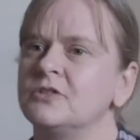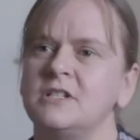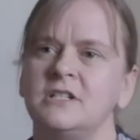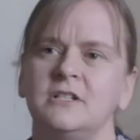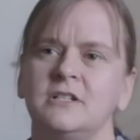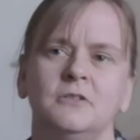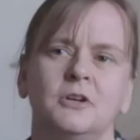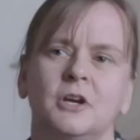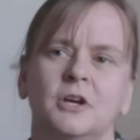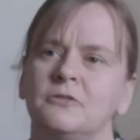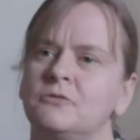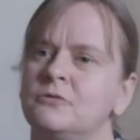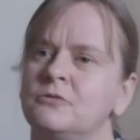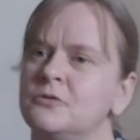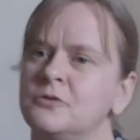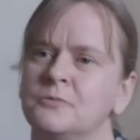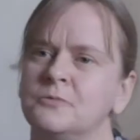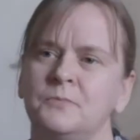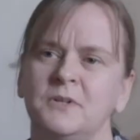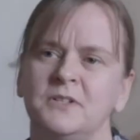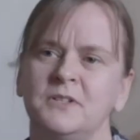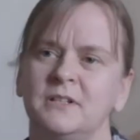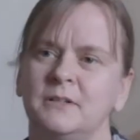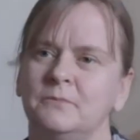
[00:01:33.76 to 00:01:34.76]
Obviously you go
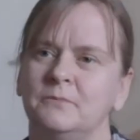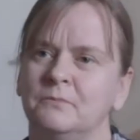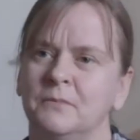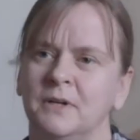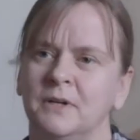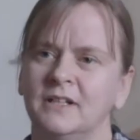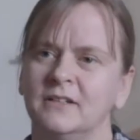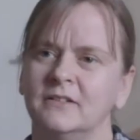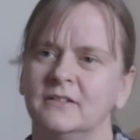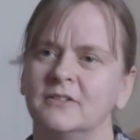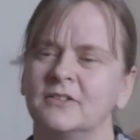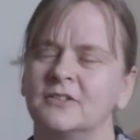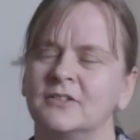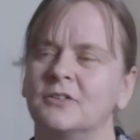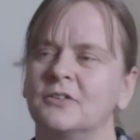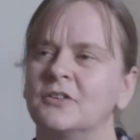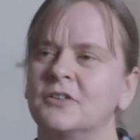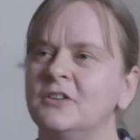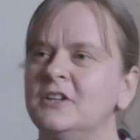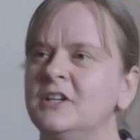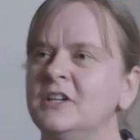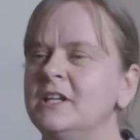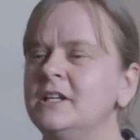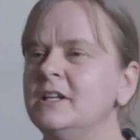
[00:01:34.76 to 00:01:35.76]
through the bidding bit
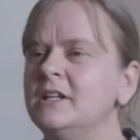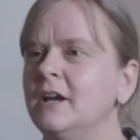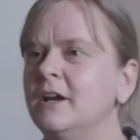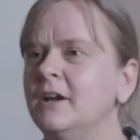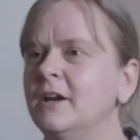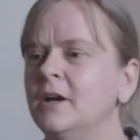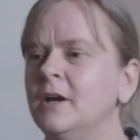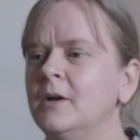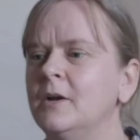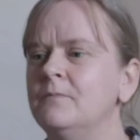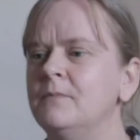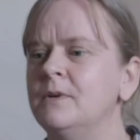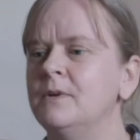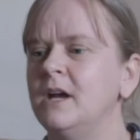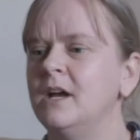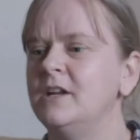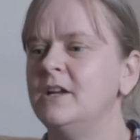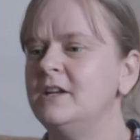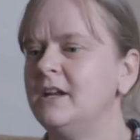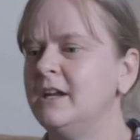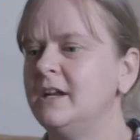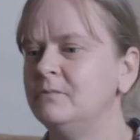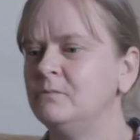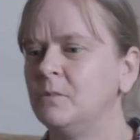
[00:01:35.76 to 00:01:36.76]
sort of thing, and
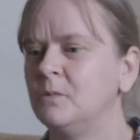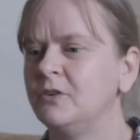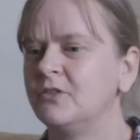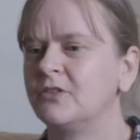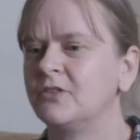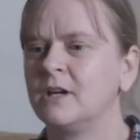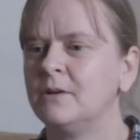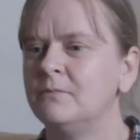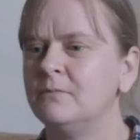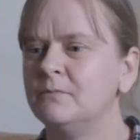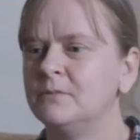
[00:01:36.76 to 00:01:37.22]
then once